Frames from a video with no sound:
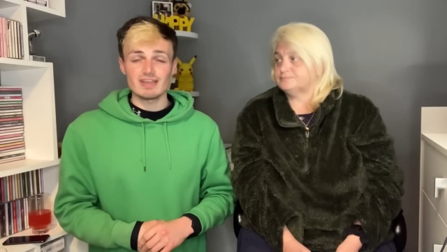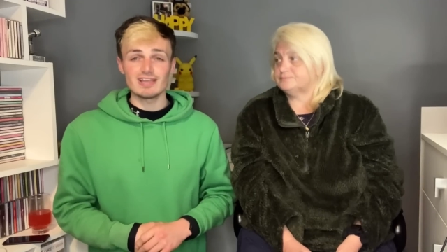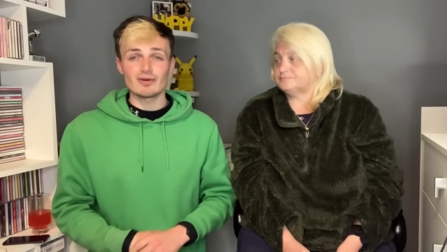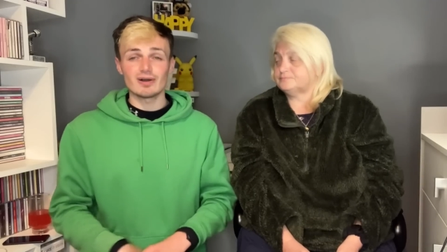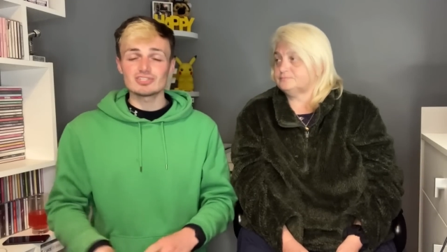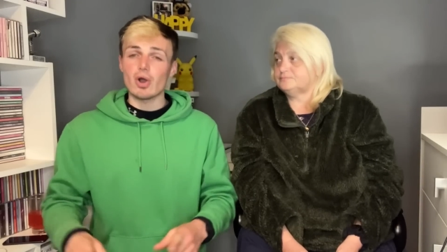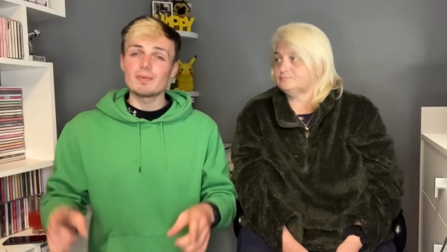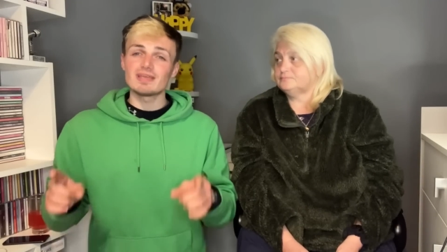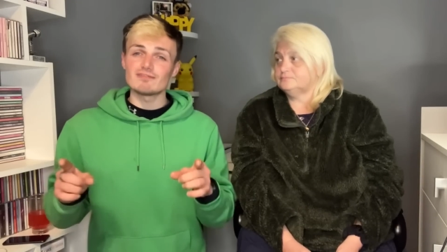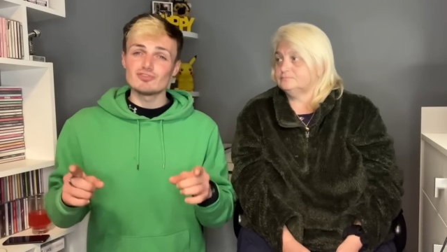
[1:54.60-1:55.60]
Speaker 1: end, guys, I'll
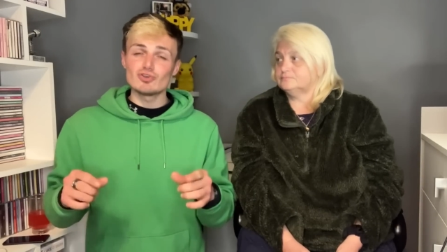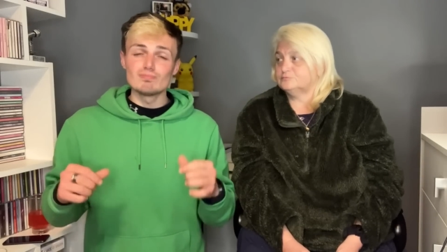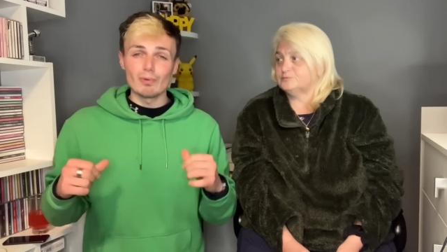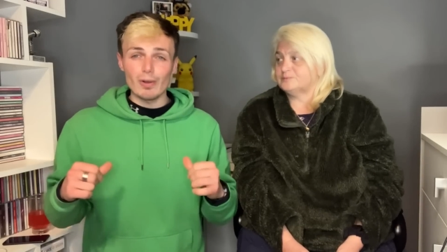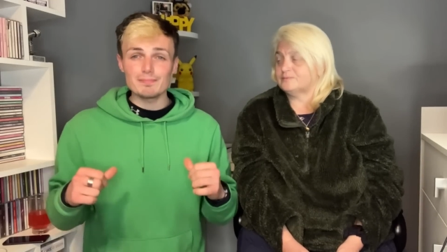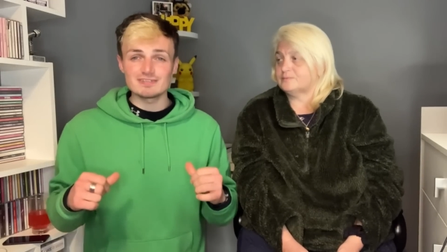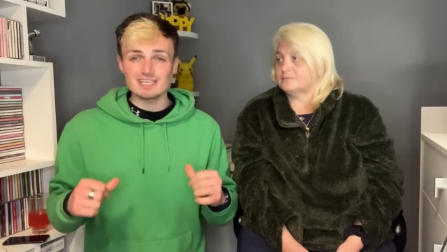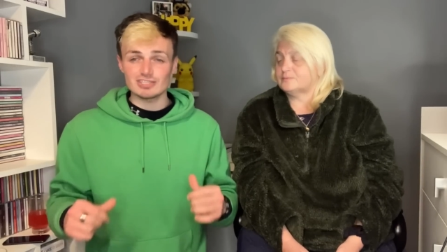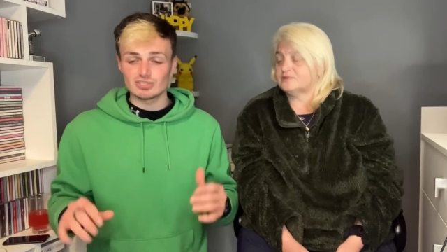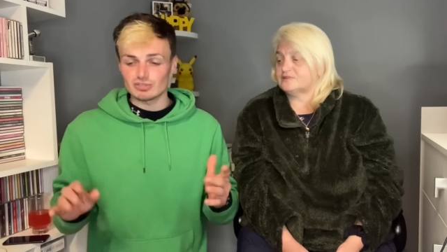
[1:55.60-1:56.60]
be giving you my
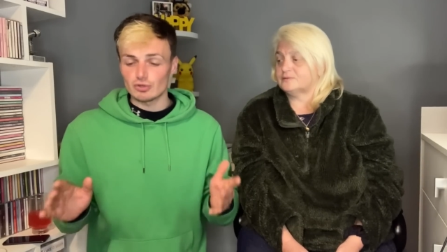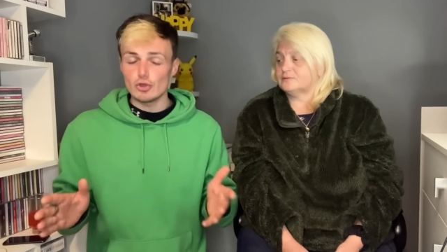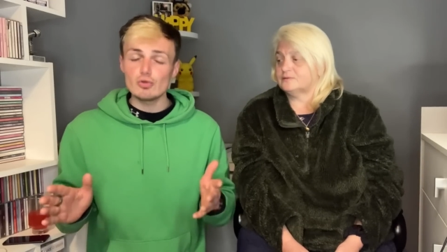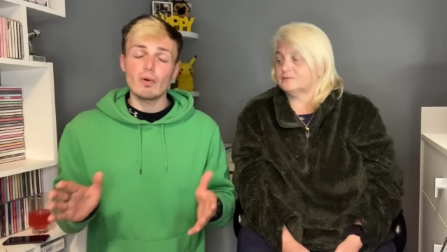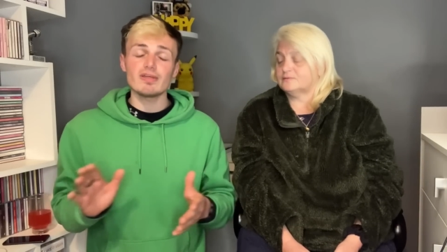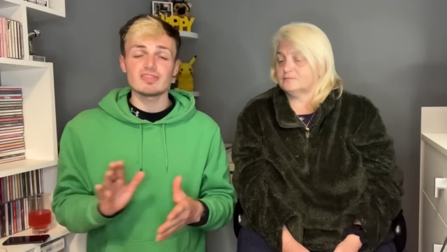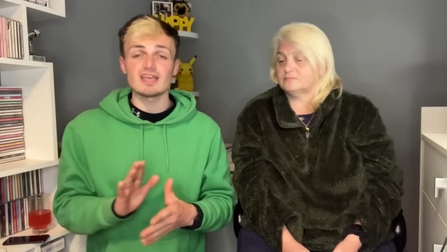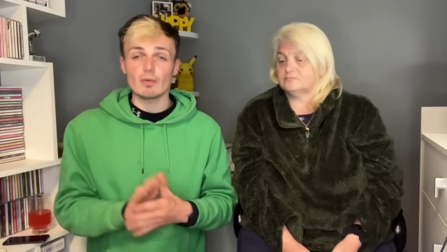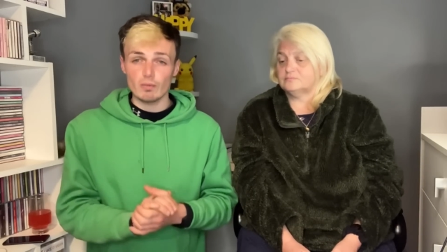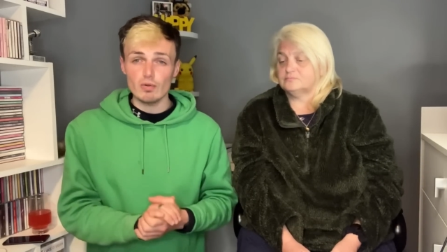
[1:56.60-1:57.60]
predictions on who I
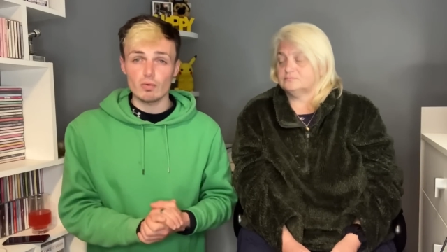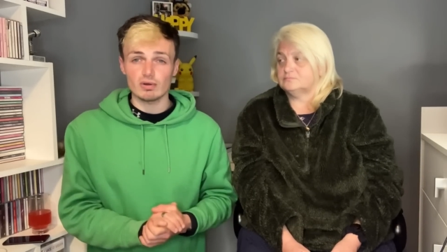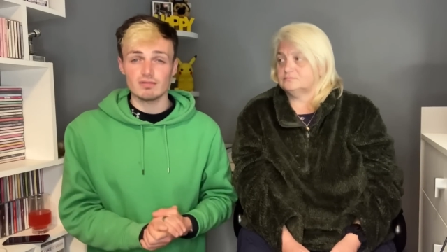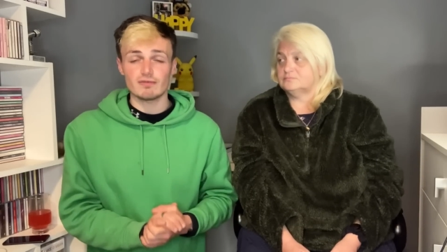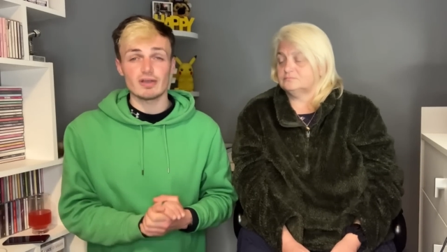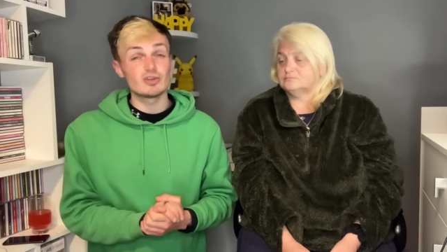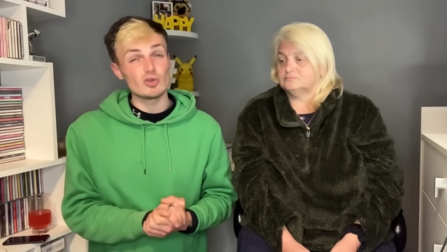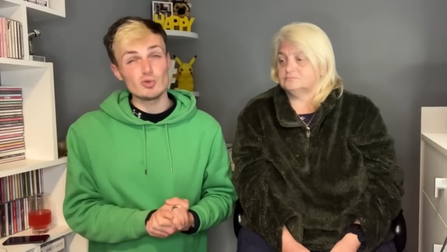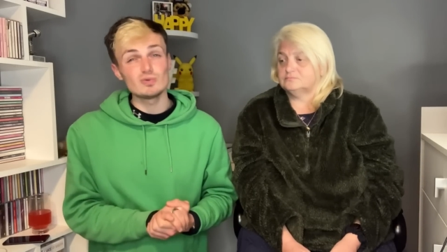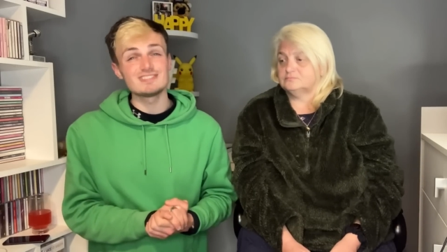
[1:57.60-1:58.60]
think will qualify and
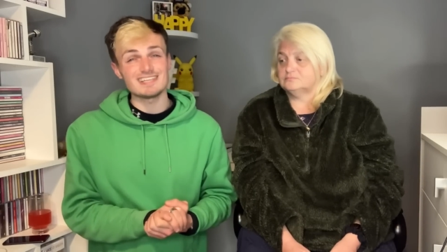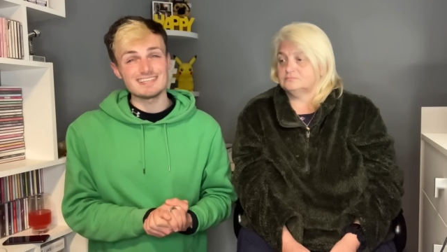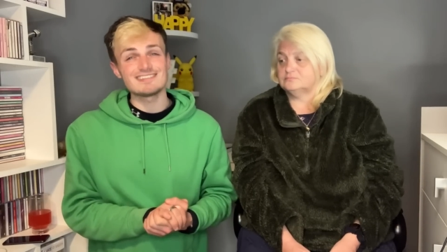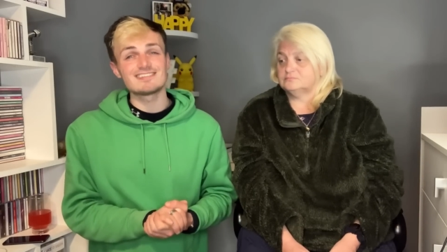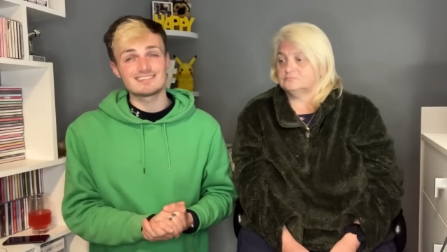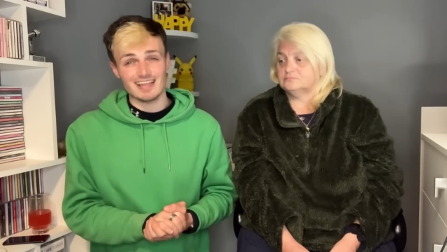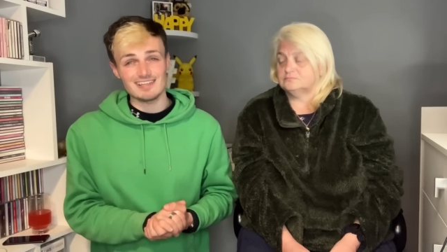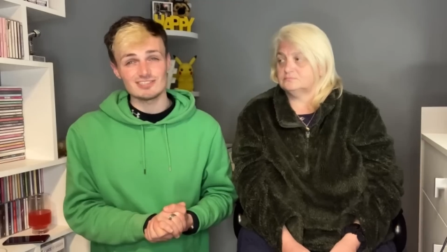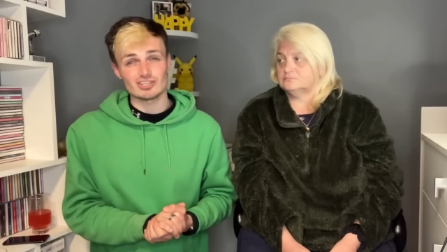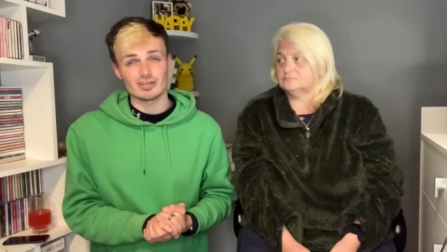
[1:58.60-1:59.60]
who's in
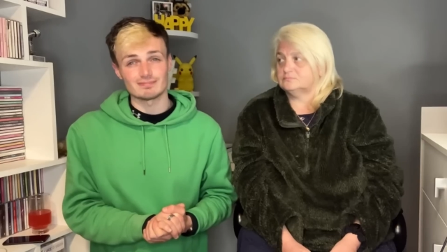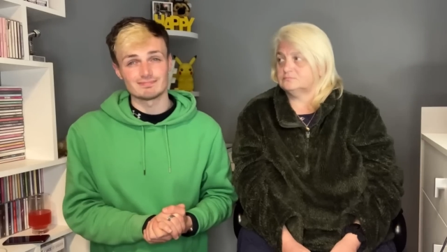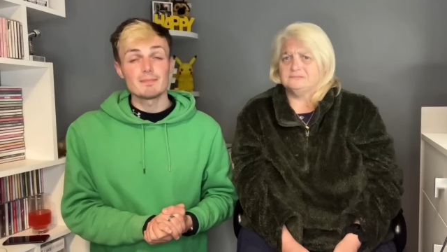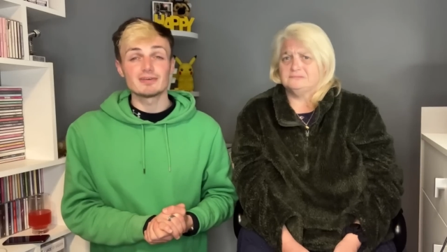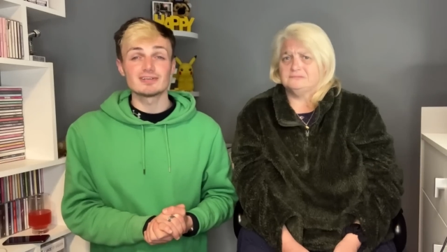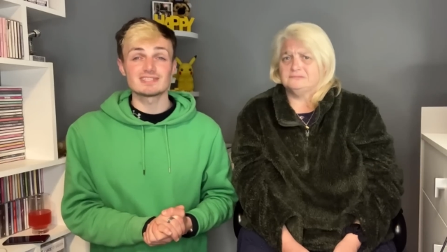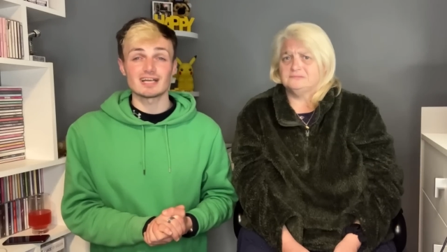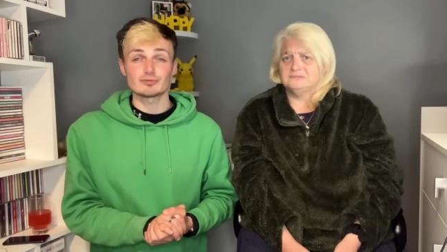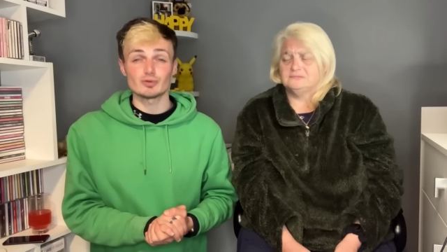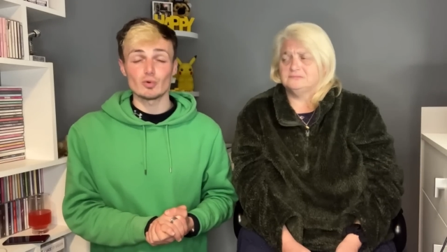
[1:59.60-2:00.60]
danger. Because
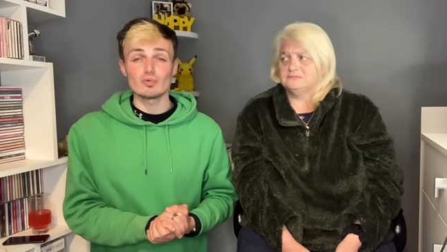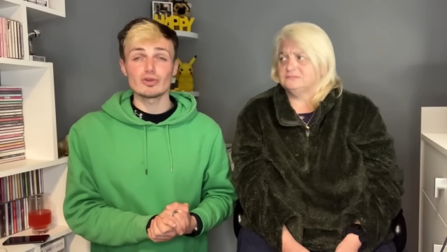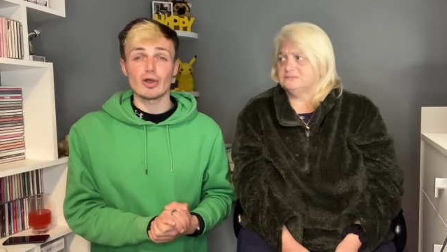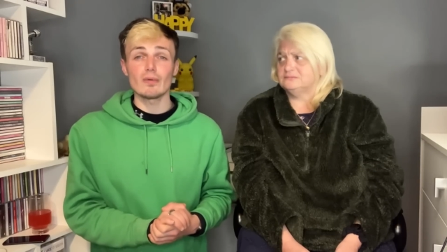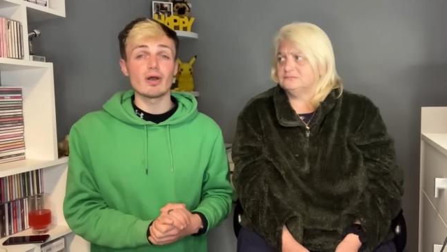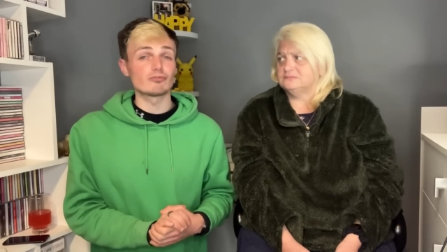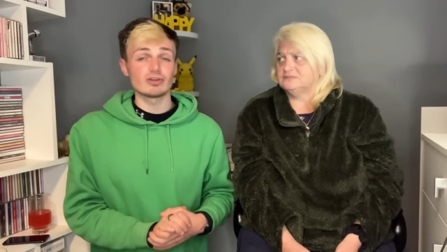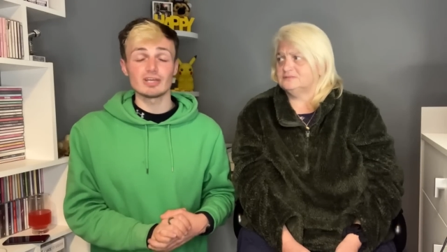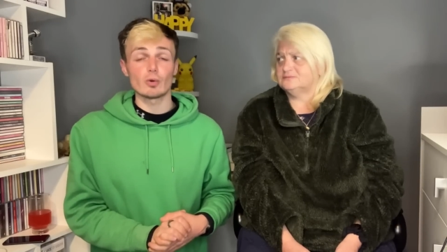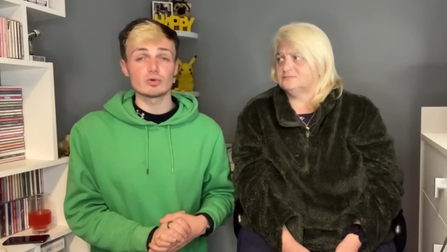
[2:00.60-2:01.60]
as we all know, a
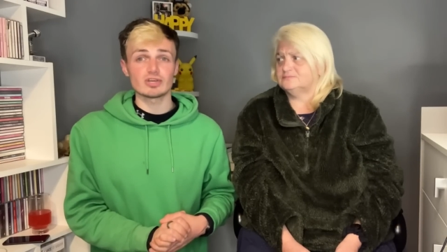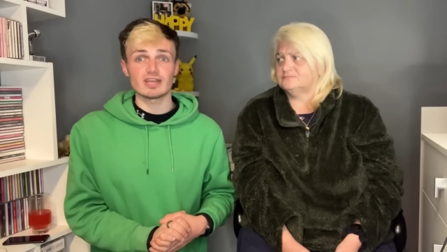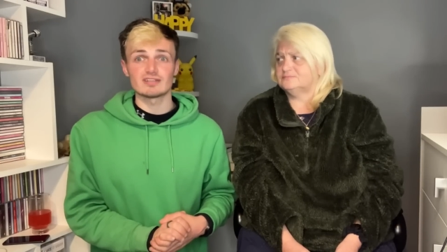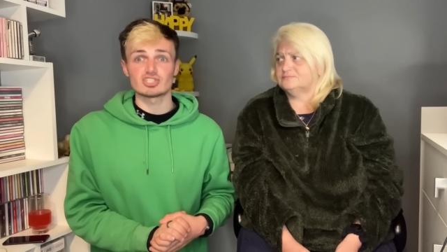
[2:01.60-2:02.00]
running order can